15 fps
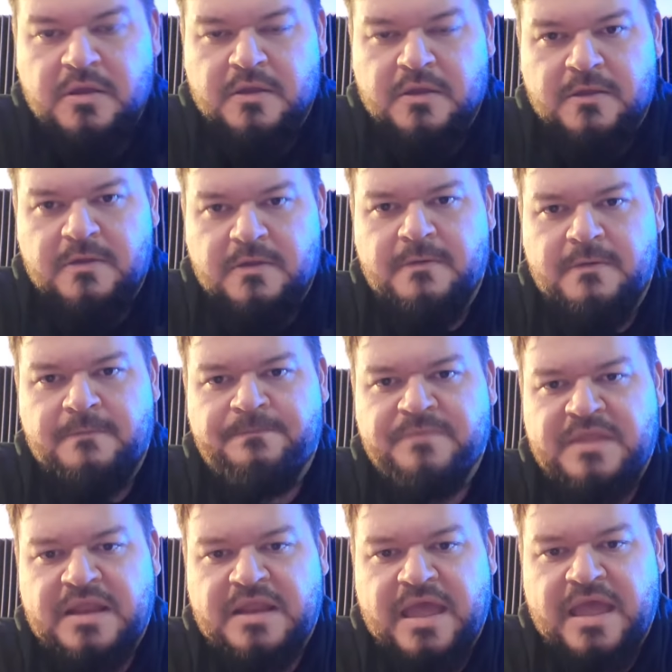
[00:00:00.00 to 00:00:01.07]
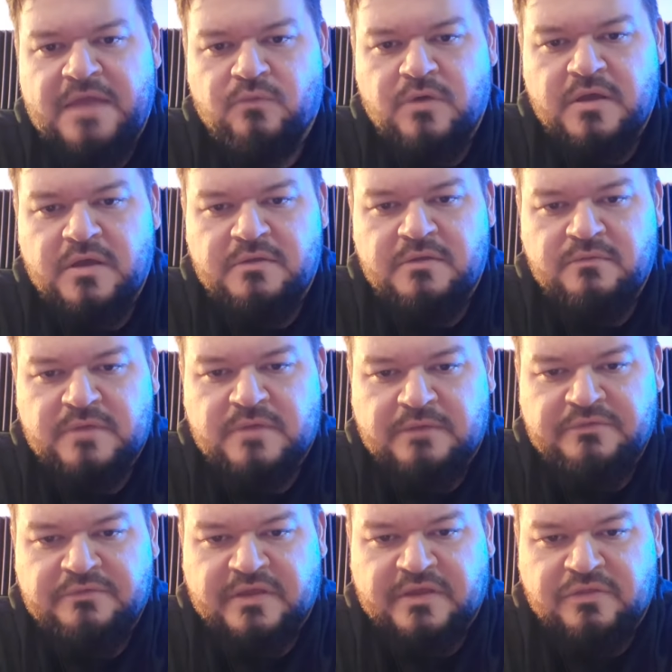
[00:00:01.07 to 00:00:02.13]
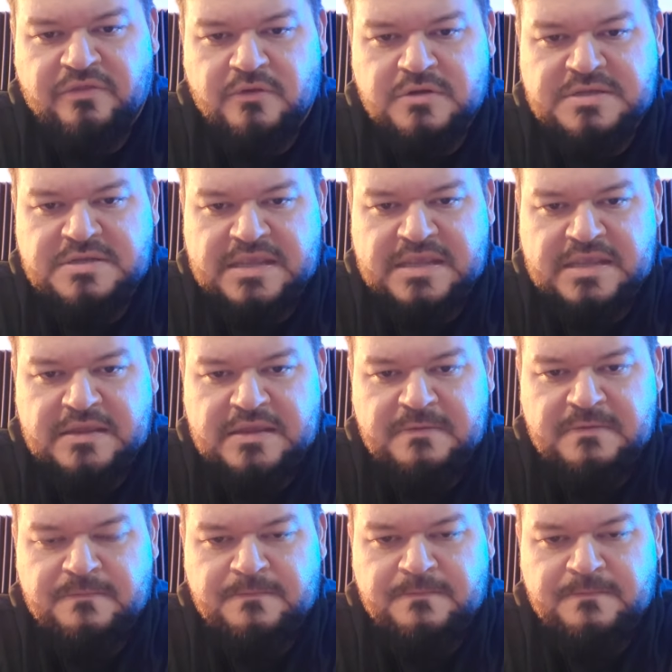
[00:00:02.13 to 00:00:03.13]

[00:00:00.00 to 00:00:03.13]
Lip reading: Then I had one when I was like 13,